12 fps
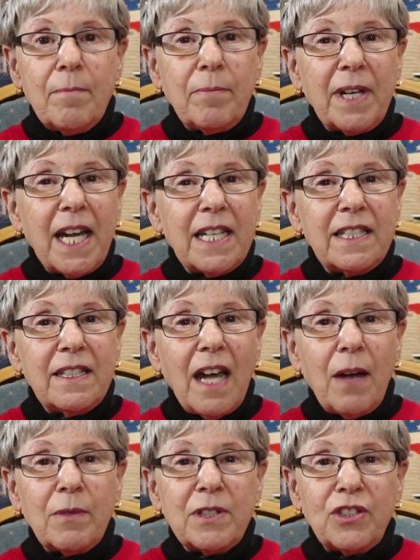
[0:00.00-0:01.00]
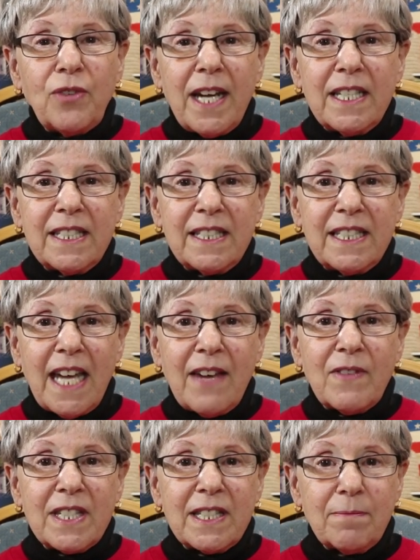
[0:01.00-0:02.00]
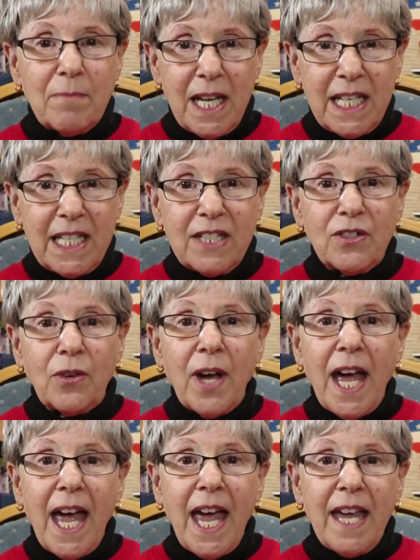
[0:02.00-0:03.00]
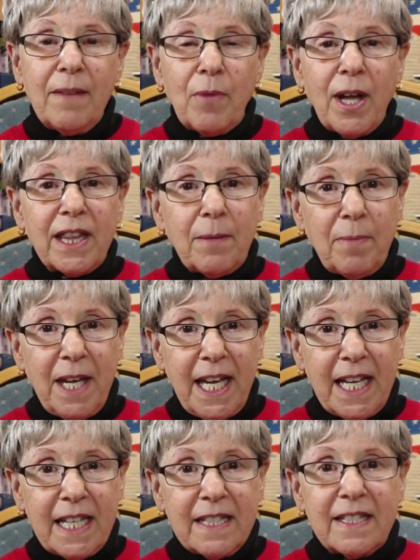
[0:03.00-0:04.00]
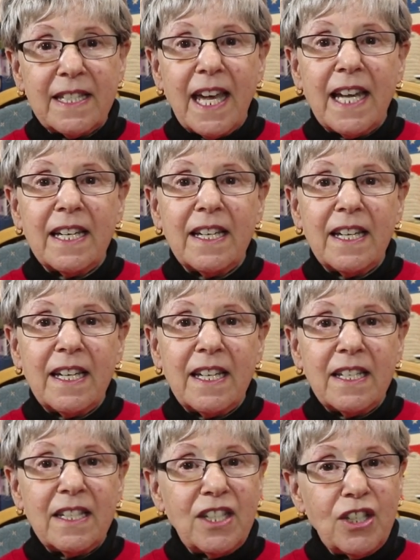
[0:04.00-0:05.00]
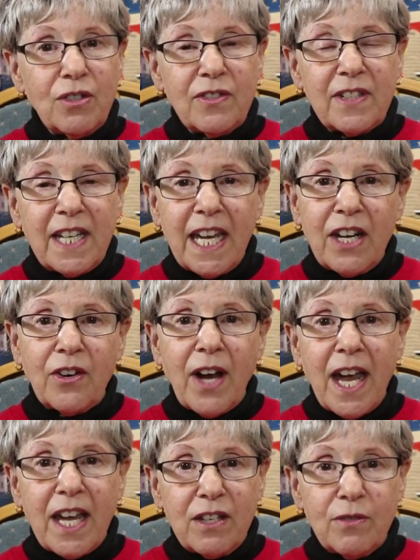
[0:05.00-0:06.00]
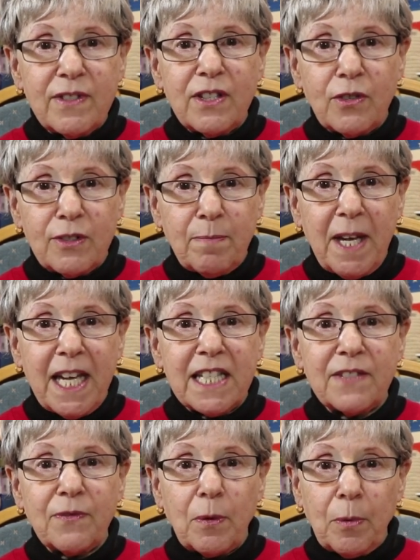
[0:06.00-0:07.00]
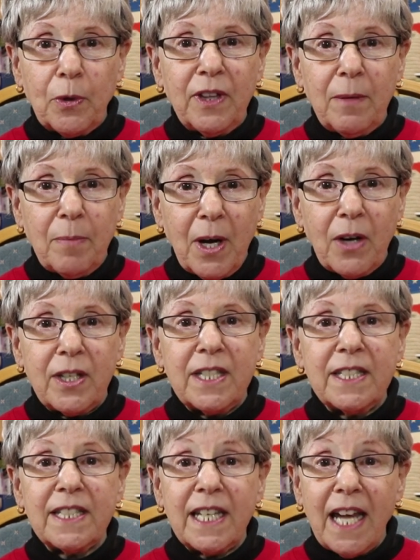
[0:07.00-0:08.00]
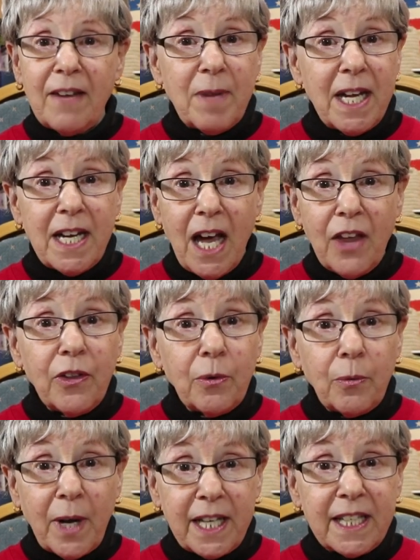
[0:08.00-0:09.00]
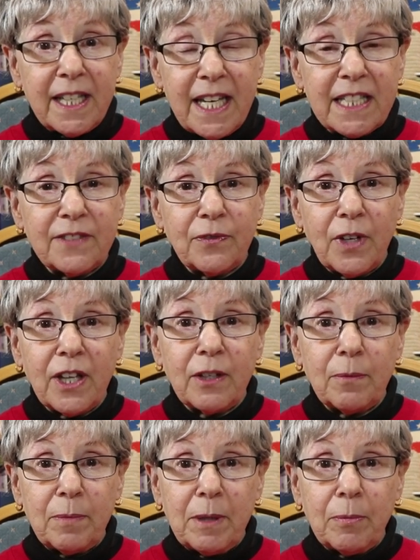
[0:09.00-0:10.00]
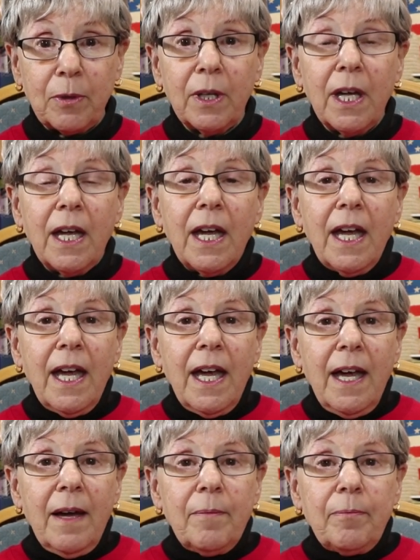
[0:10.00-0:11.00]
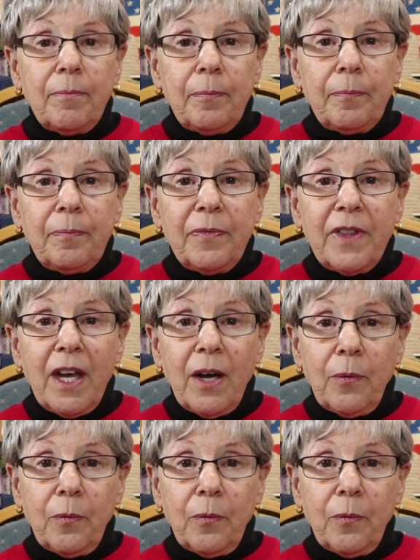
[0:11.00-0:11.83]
but I, I was trying to save us money, so I bought the pans, and, in years later I used those pans for birthday parties, and I made other wedding cakes for other people that